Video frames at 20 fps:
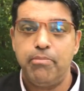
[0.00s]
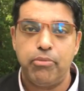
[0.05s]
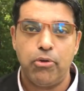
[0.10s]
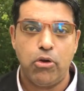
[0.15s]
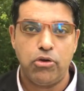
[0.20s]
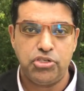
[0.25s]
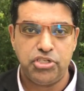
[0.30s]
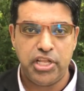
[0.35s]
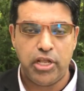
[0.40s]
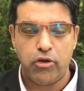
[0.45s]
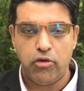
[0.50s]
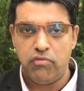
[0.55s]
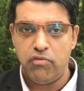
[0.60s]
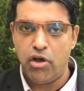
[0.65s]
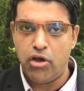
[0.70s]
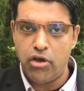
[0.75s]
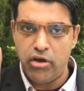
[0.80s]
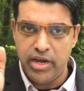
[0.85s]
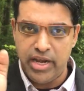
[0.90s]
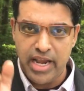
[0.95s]
approach. They could
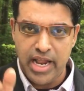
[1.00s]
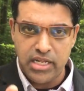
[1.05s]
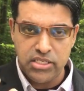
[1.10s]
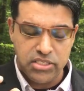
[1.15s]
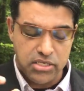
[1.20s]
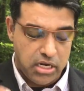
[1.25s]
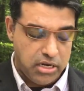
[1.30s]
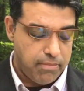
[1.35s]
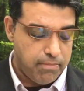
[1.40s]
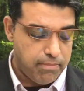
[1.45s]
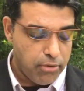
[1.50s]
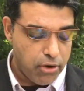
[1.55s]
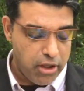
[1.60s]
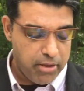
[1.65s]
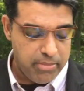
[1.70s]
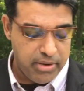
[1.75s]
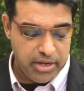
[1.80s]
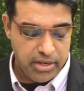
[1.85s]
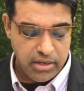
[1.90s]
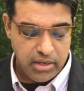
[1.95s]
work on enhanced
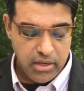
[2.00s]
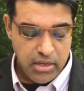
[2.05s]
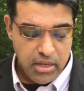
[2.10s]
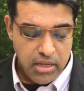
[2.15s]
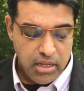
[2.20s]
unemployment.